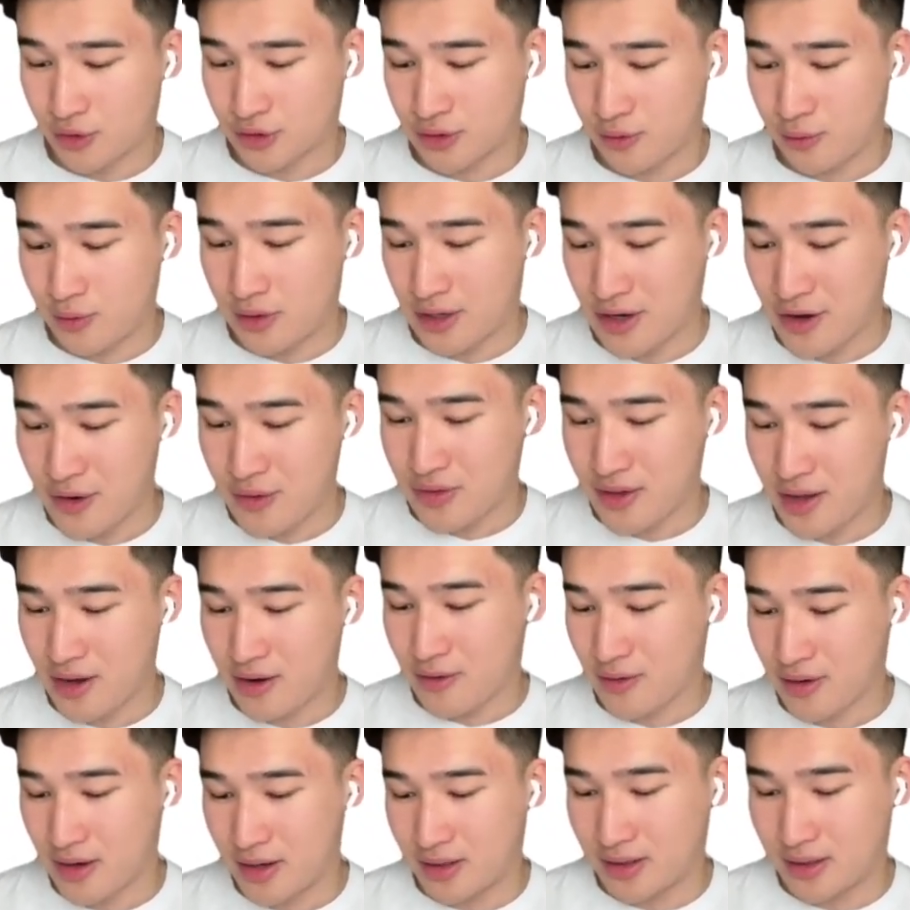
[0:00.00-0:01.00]
So we know
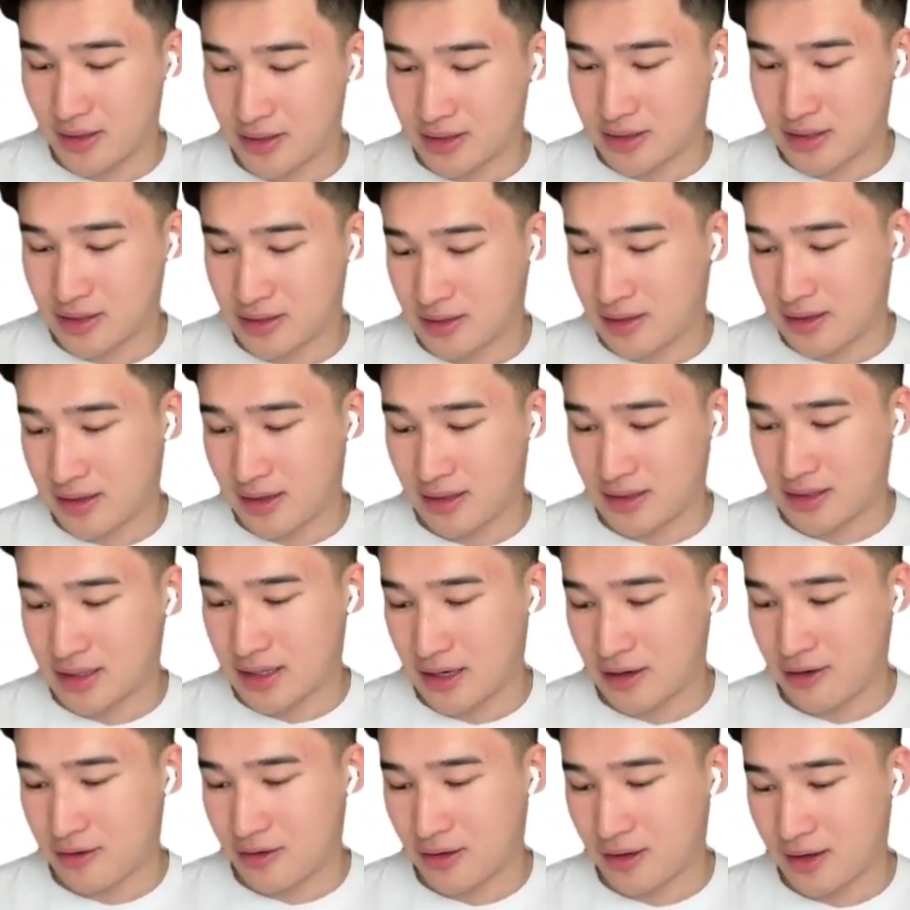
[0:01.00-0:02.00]
that, okay, this
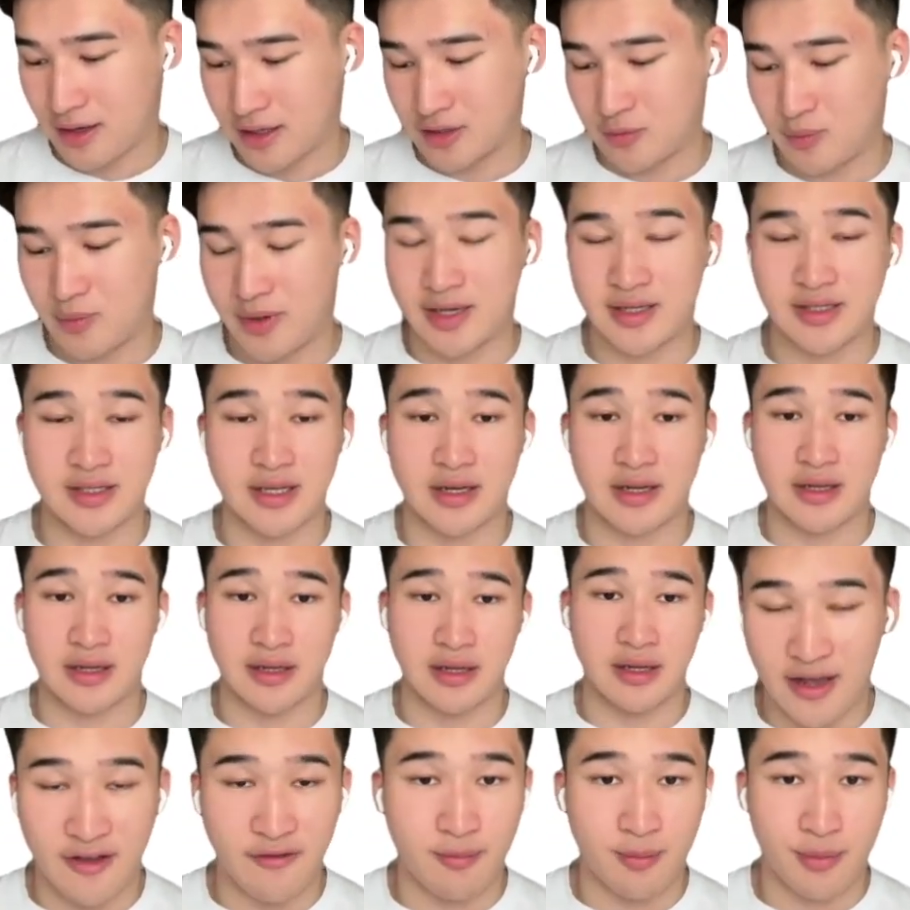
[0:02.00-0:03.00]
entire thing is
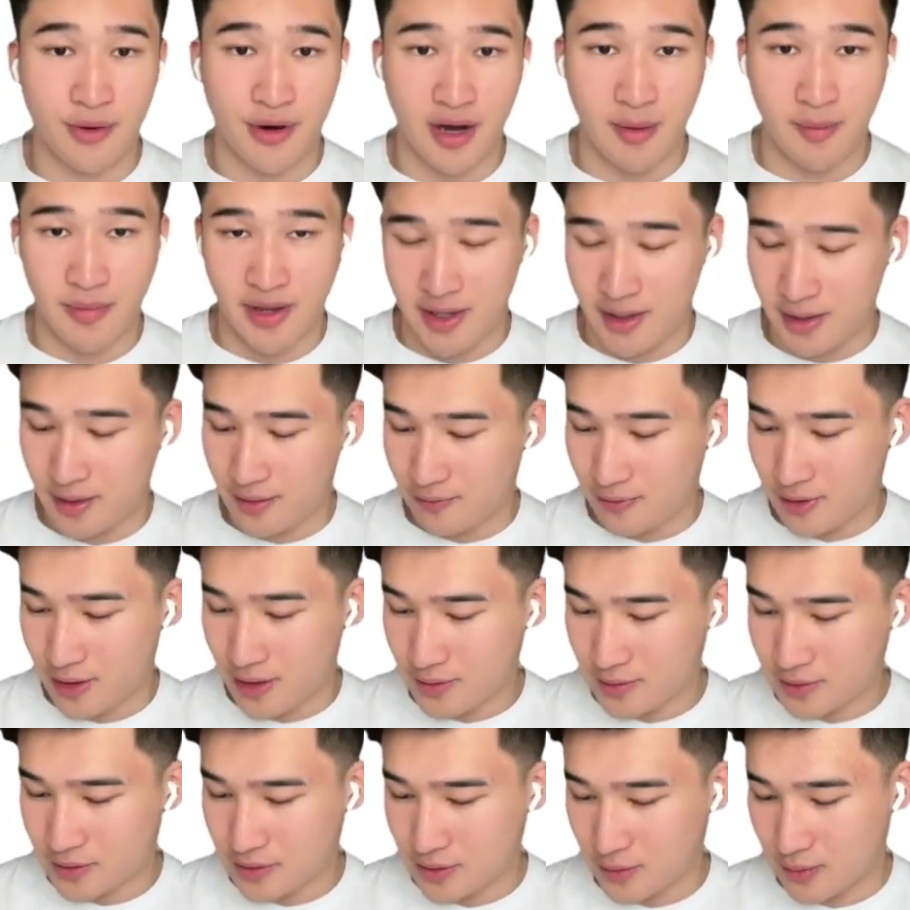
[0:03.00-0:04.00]
basically f prime a,
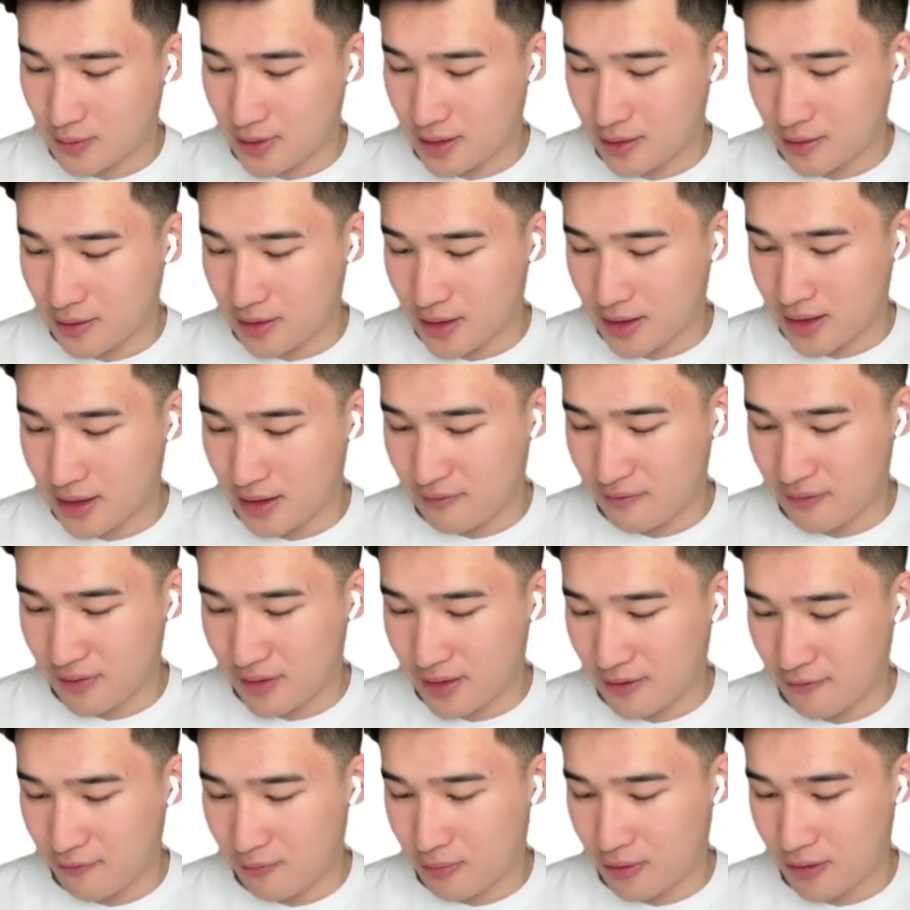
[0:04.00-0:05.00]
right? So we're going to have
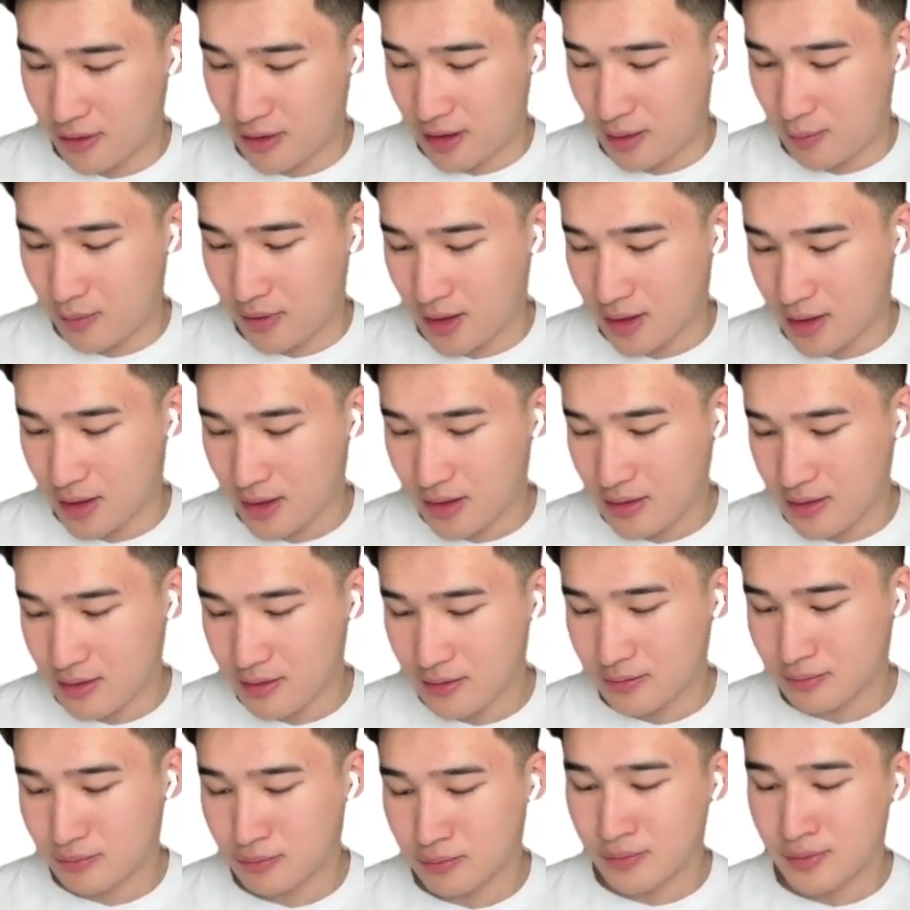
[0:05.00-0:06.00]
f prime
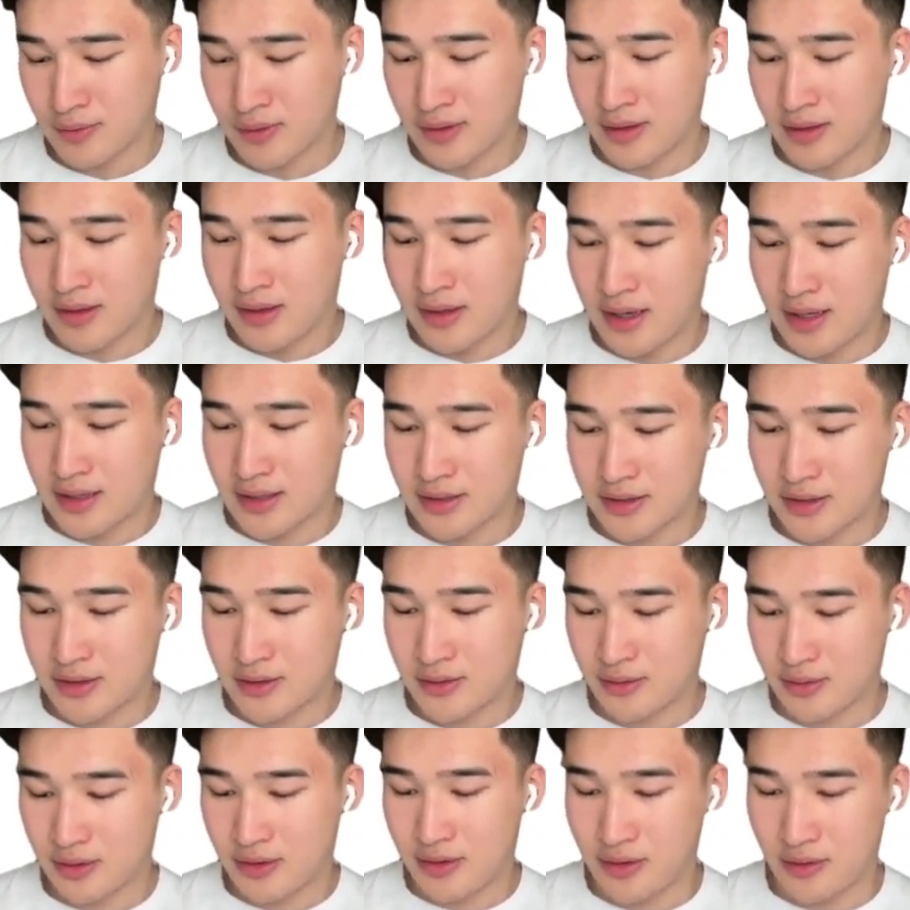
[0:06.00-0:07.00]
a. And
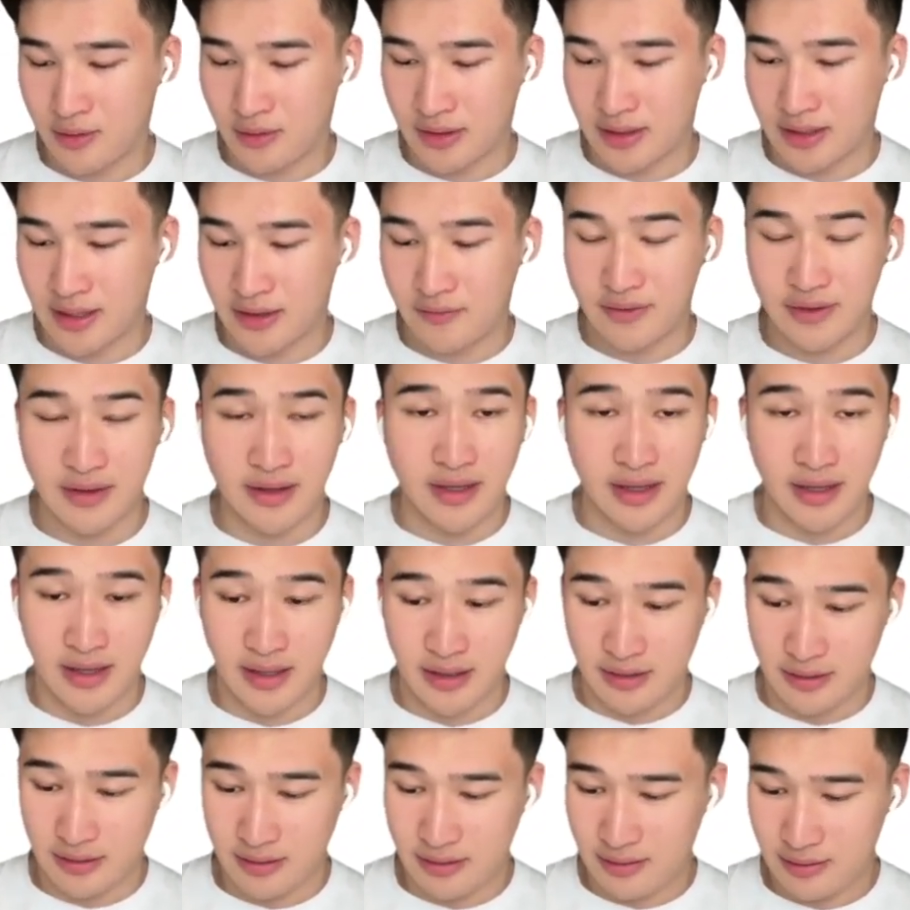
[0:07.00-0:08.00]
so, given
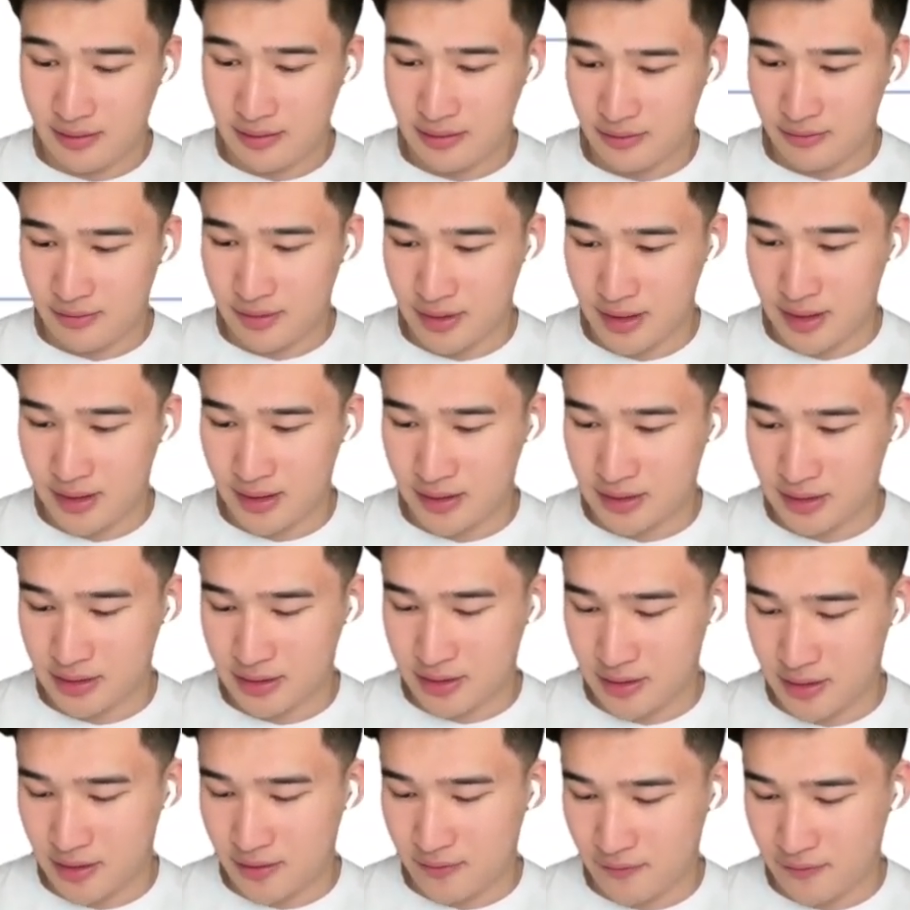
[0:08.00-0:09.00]
that, right,
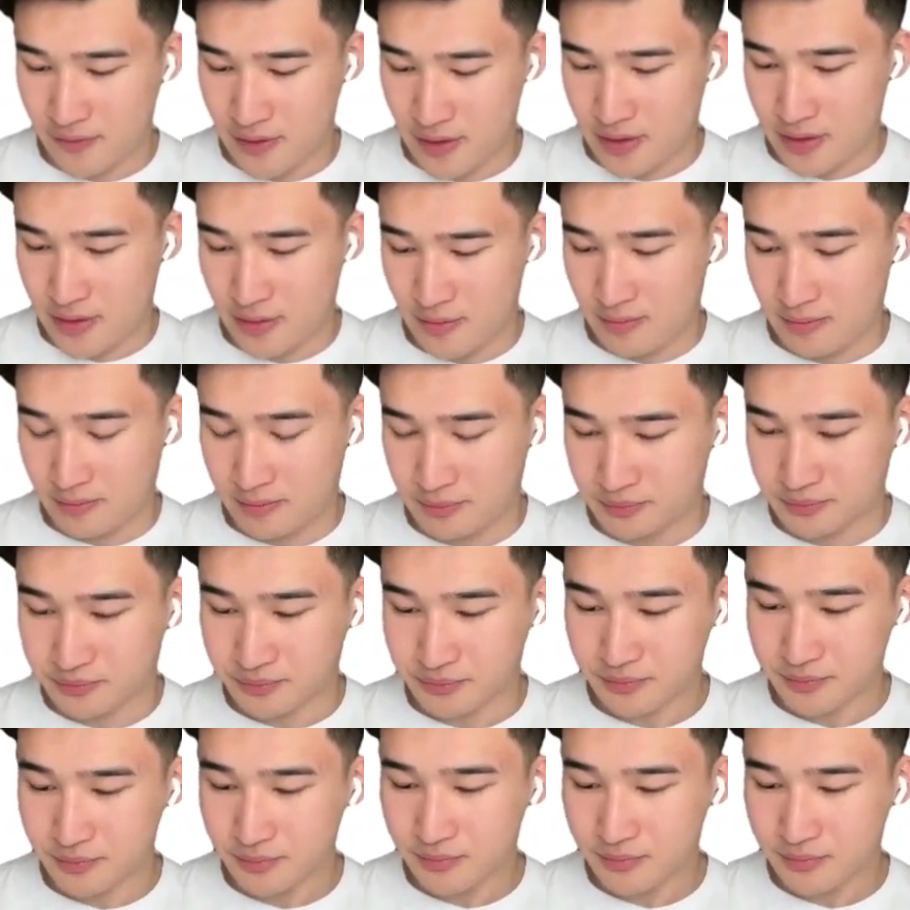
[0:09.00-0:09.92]
starting from